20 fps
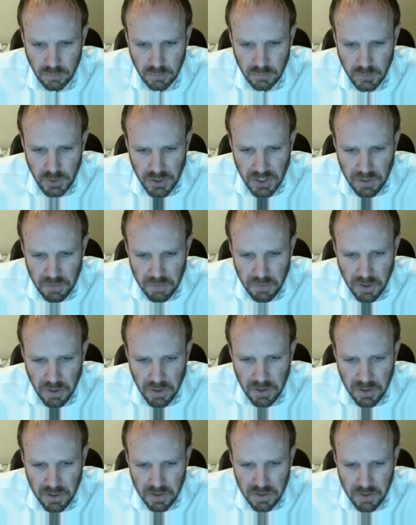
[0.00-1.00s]
I think
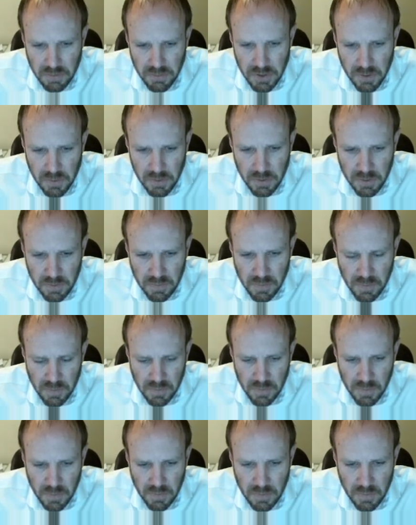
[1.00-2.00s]
marketing is a big one.
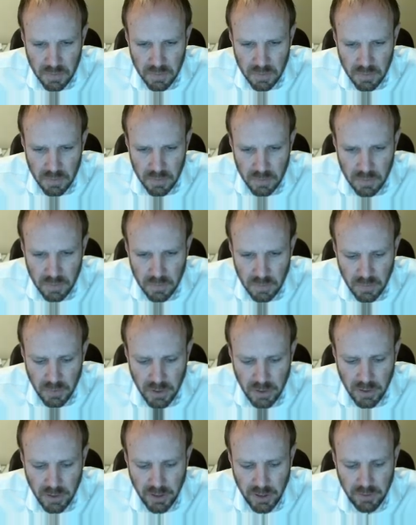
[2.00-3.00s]

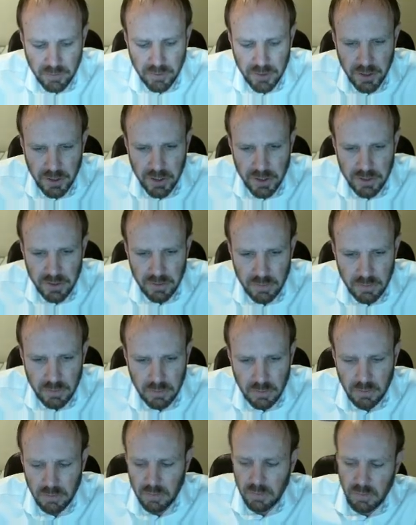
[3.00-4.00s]
Advertising.
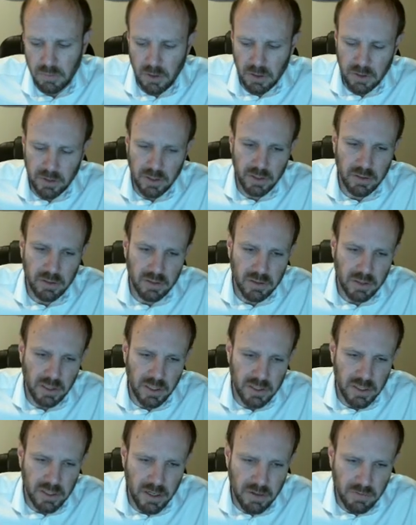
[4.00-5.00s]

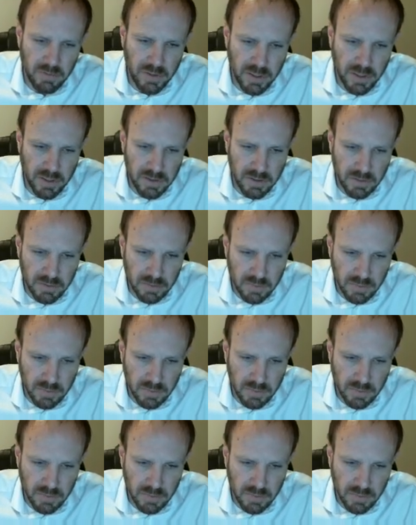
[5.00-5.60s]
Marketing/advertising.